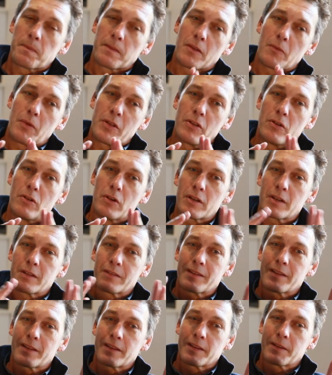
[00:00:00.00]
look at
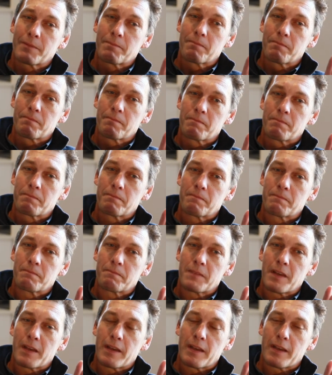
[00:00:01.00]
the
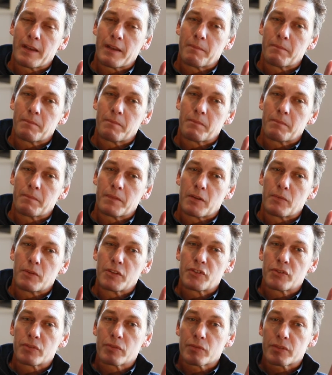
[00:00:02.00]

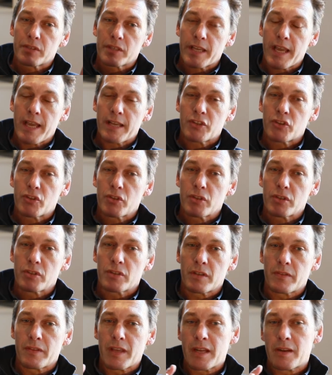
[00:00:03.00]
original sketches
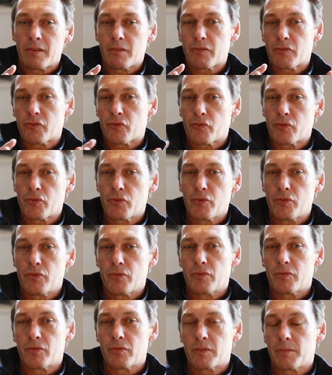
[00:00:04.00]
and then
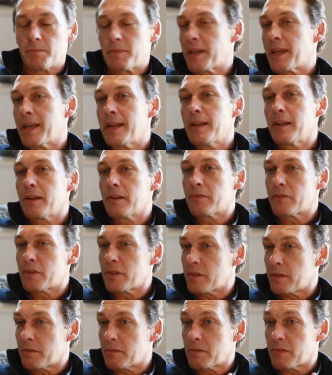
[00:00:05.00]
through the beginning of
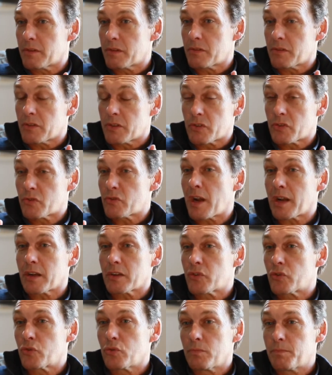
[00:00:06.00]
the
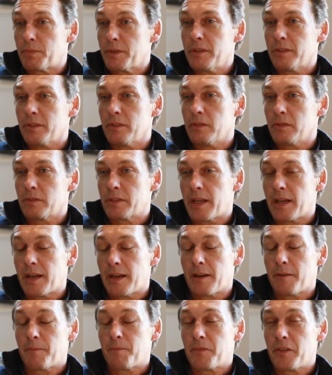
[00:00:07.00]
structural build,
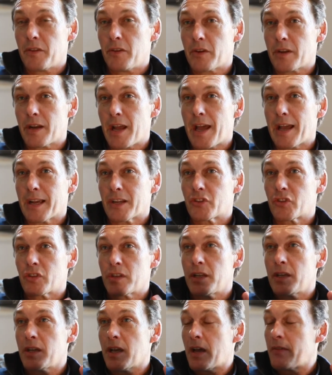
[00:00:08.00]
you can
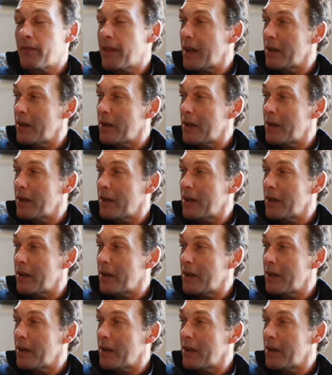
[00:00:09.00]
actually, and